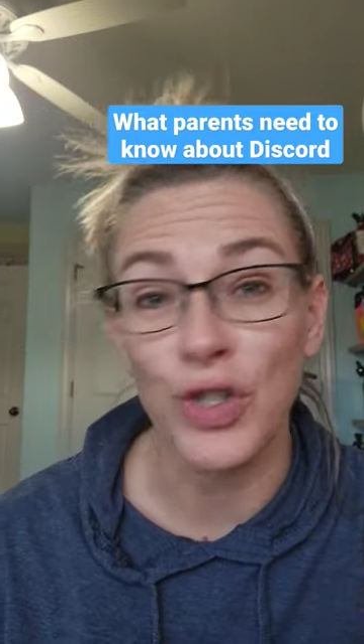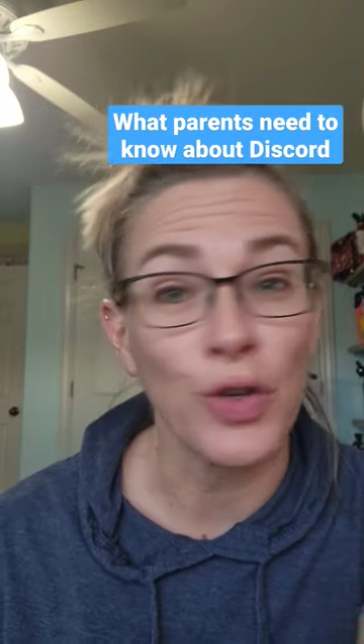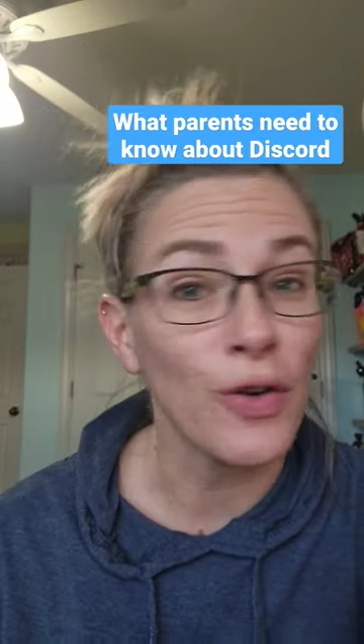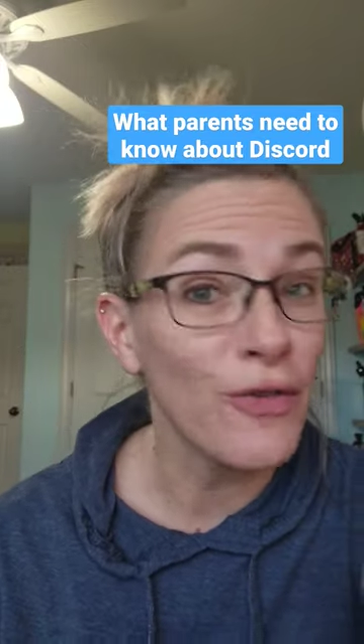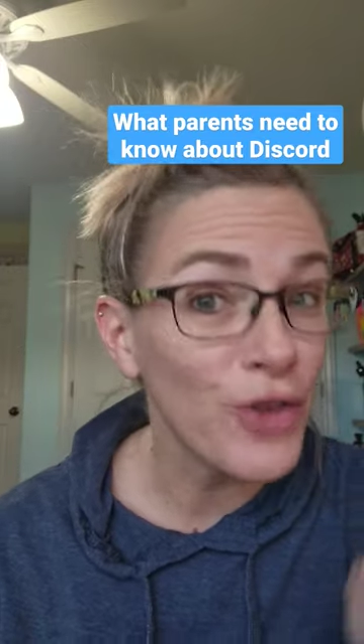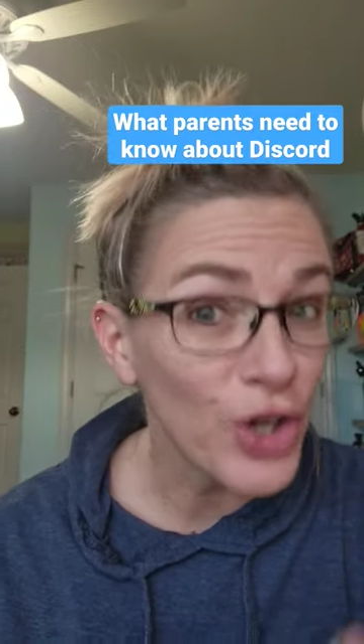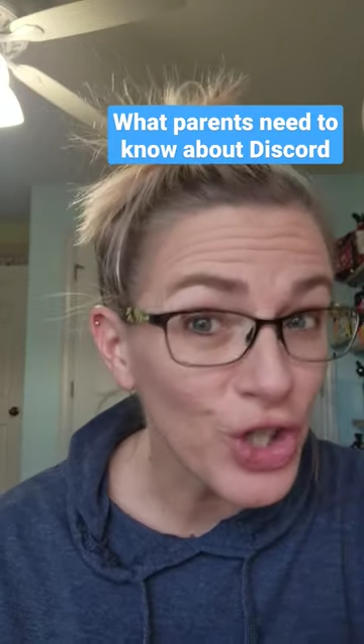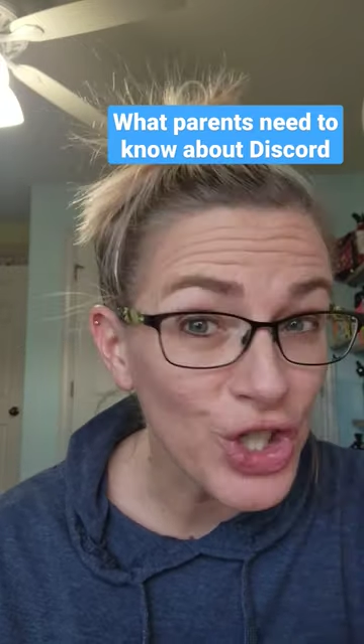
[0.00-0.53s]
So
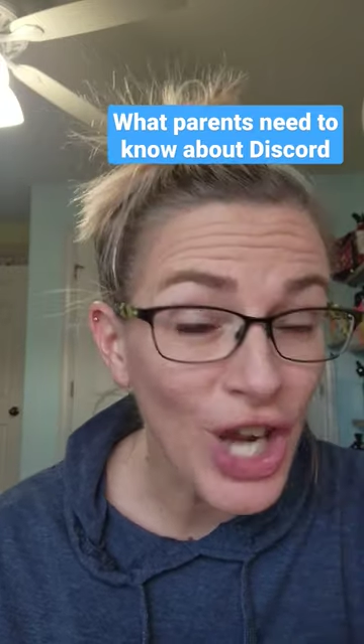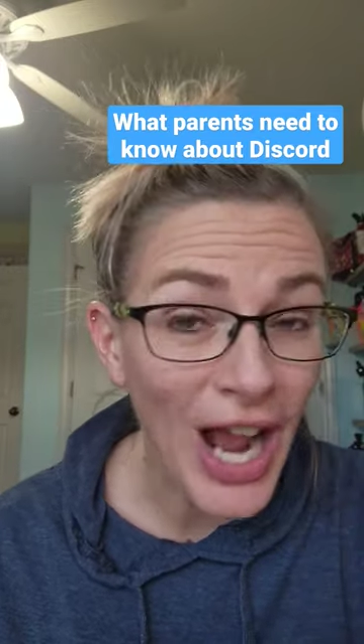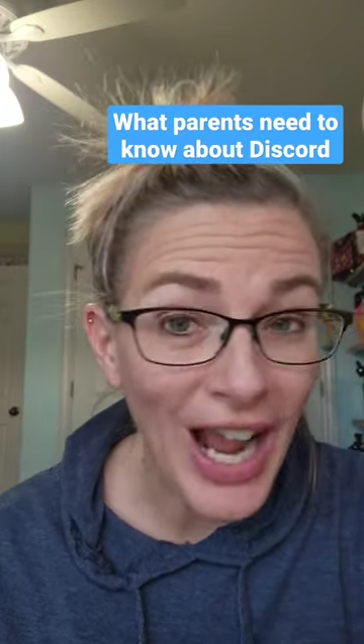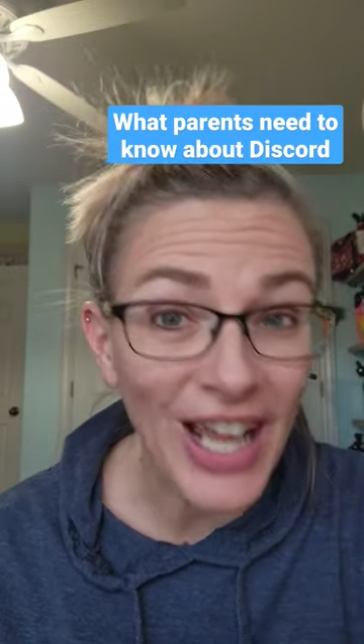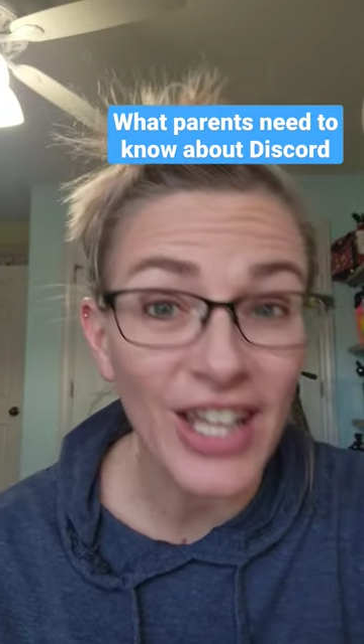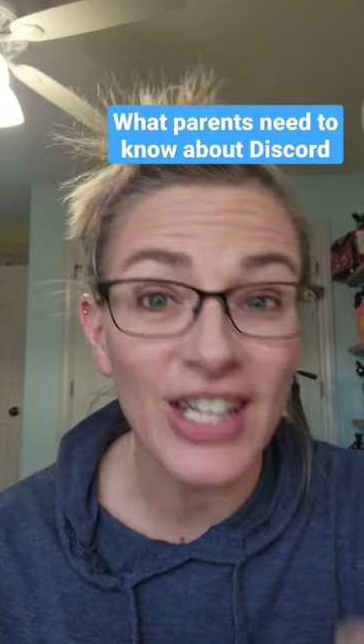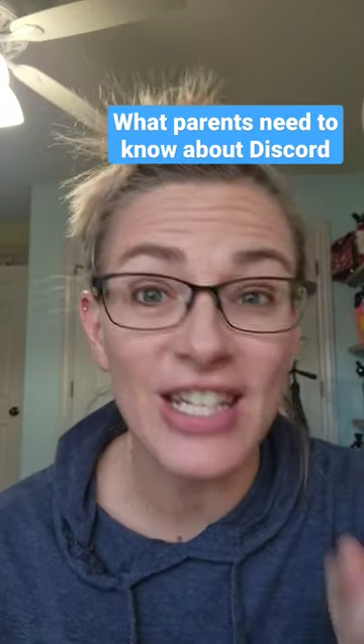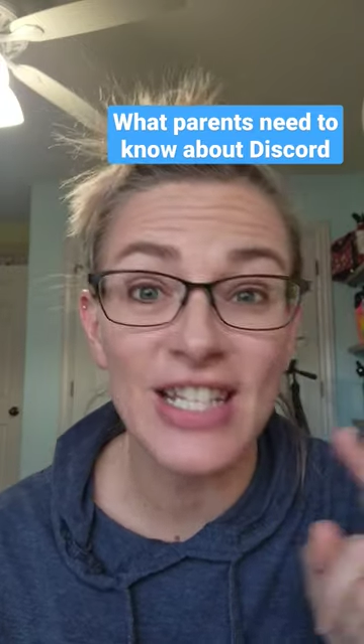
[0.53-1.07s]
if your
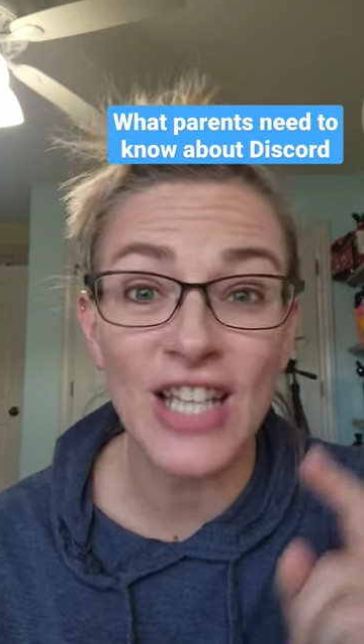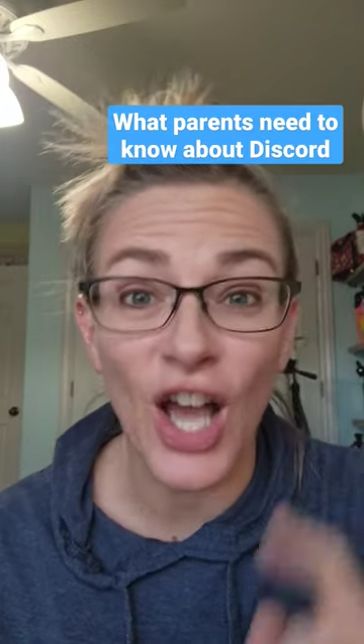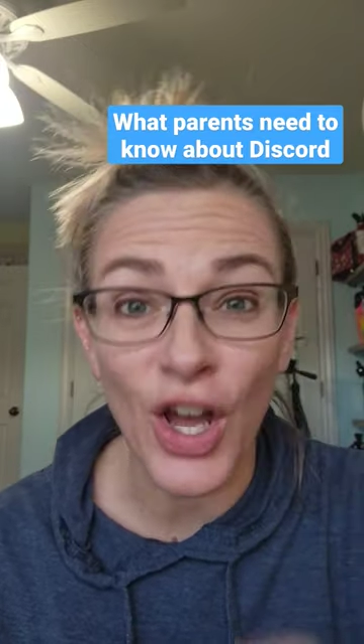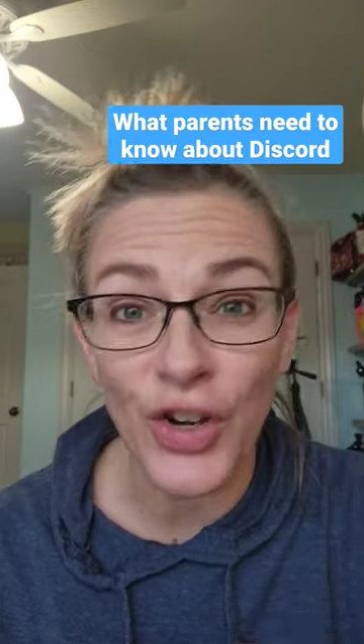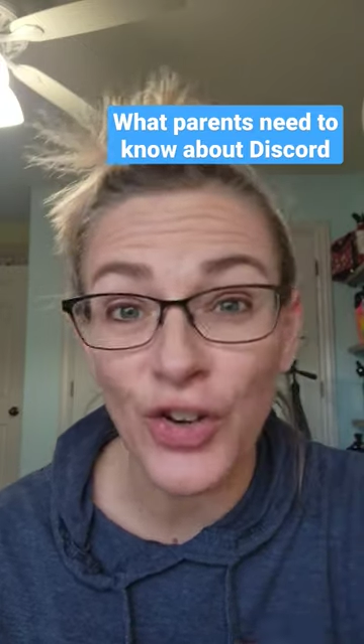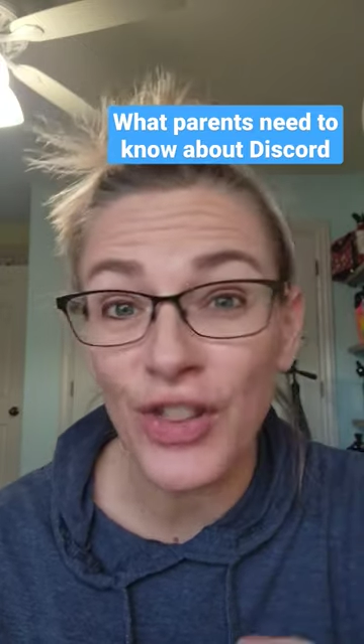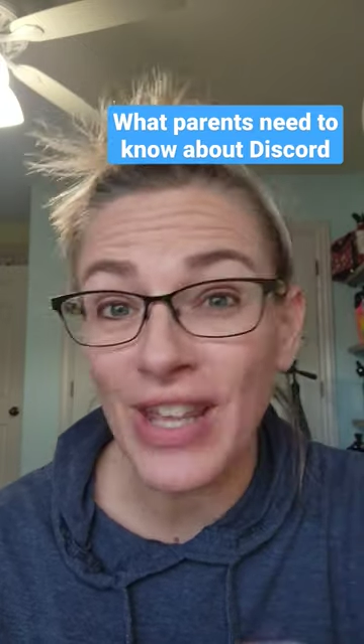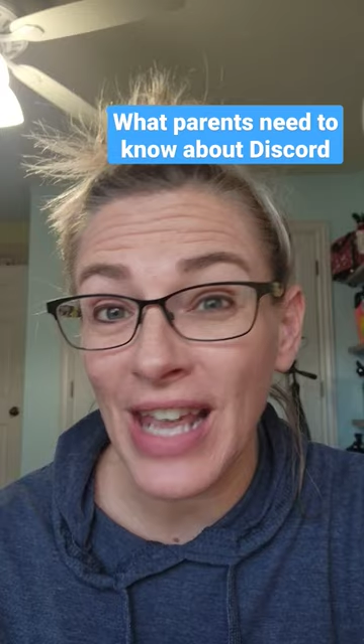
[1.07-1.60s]
child is
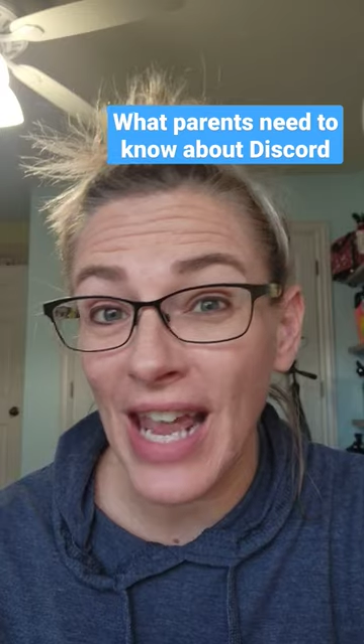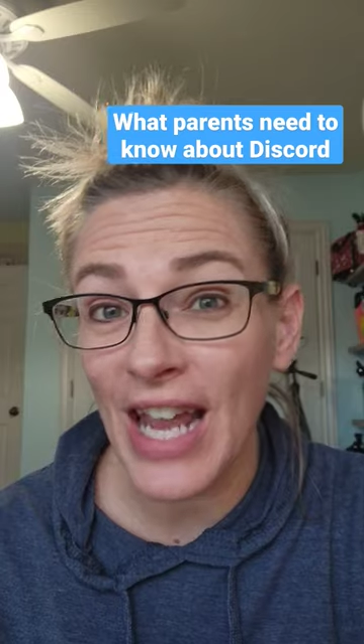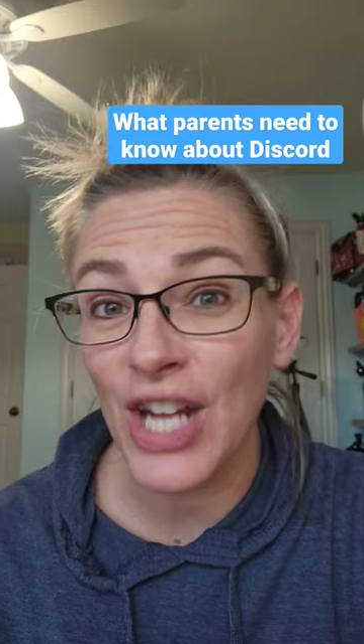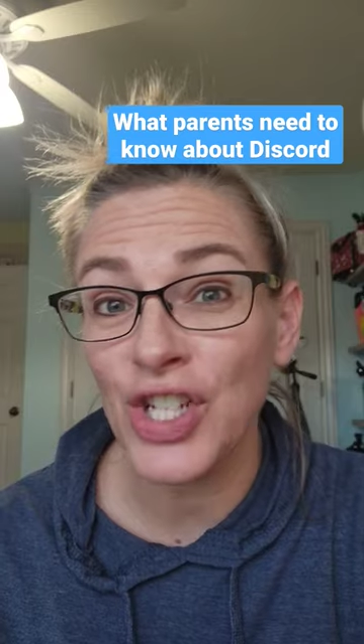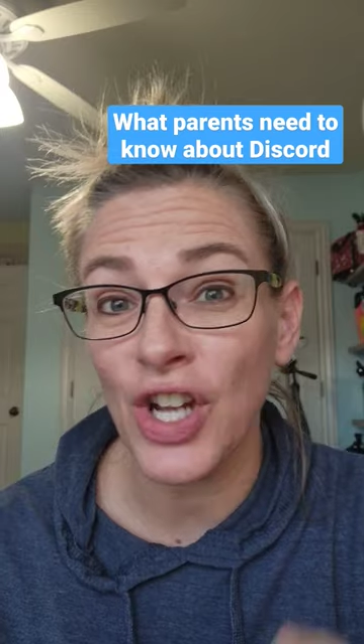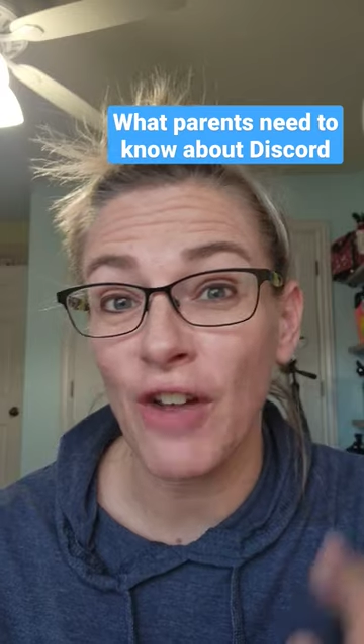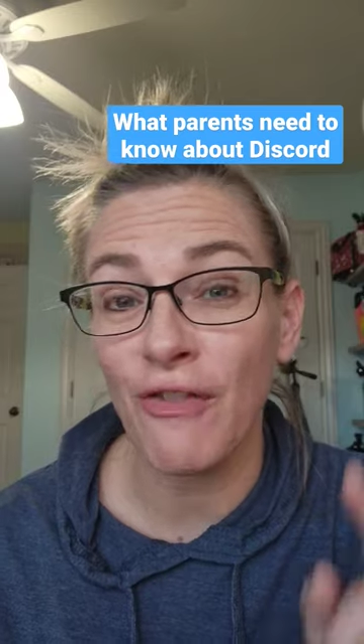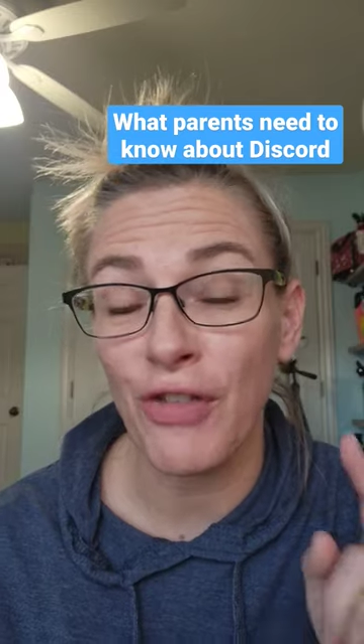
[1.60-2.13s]
under the
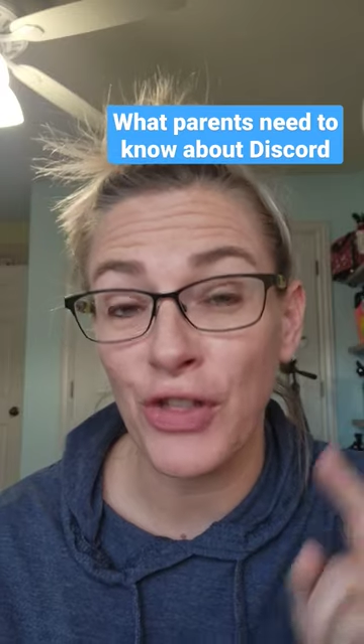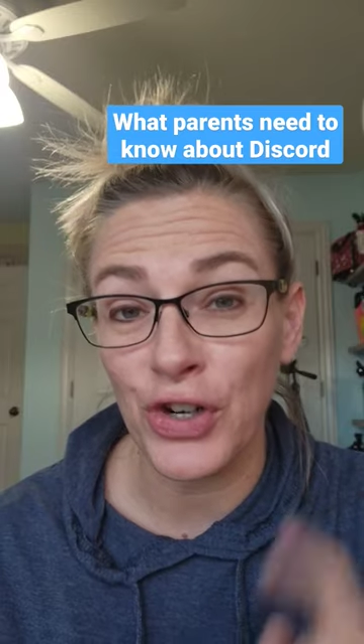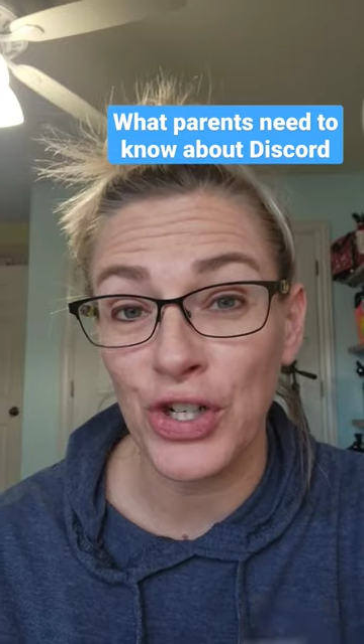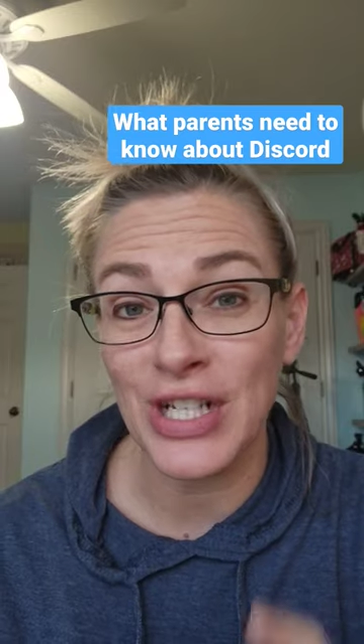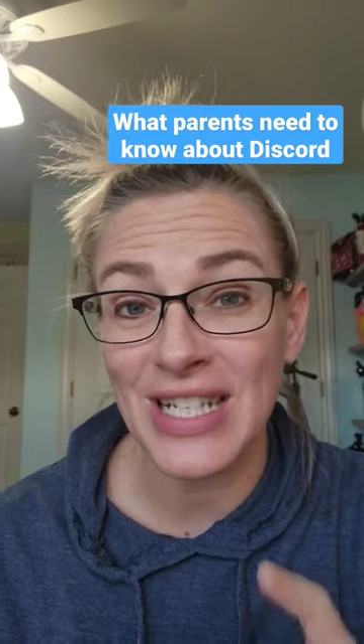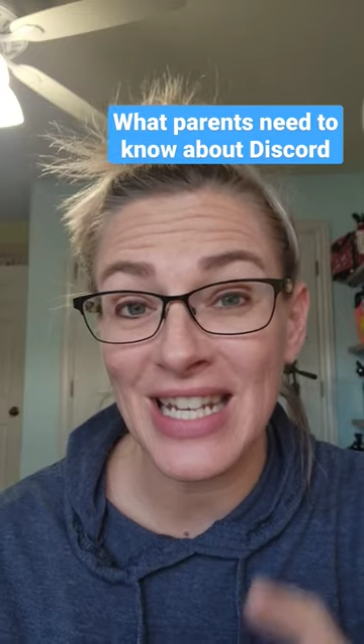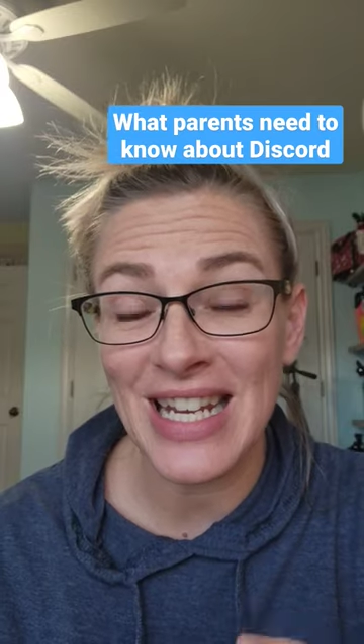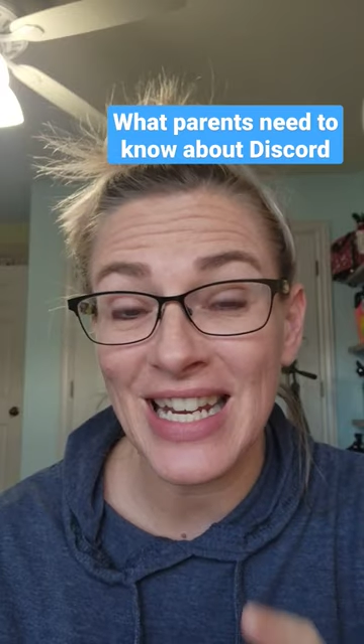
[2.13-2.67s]
age of
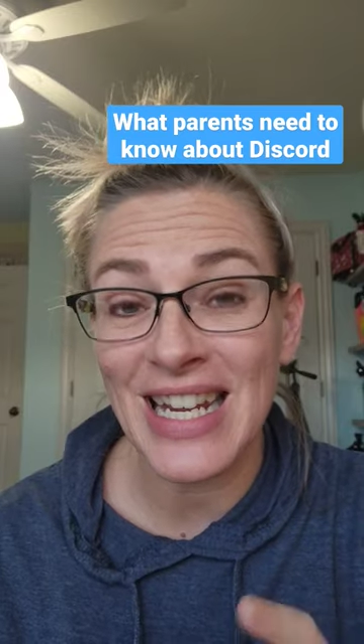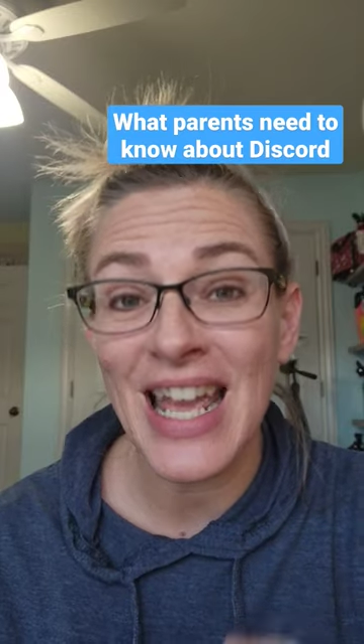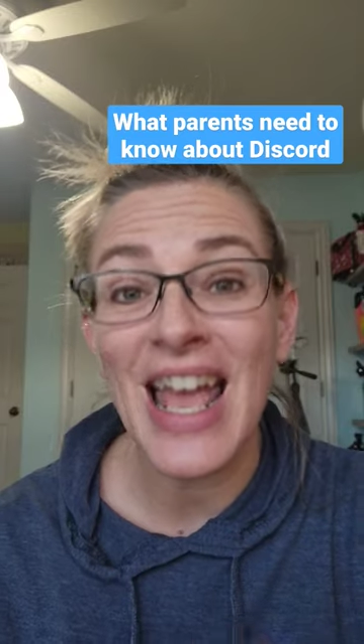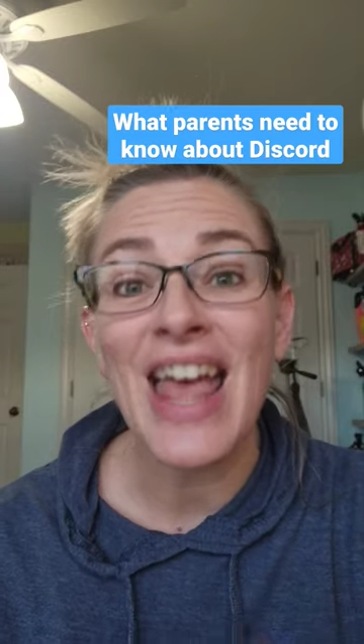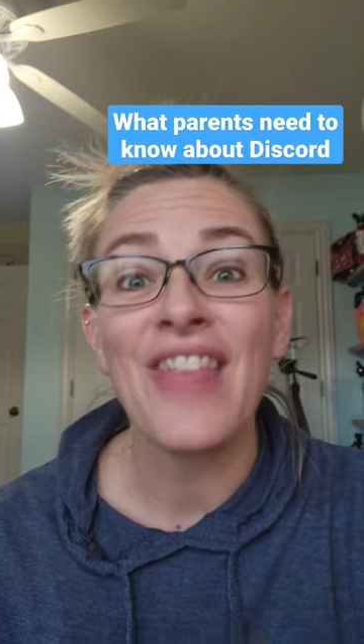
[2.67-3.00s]
thirteen,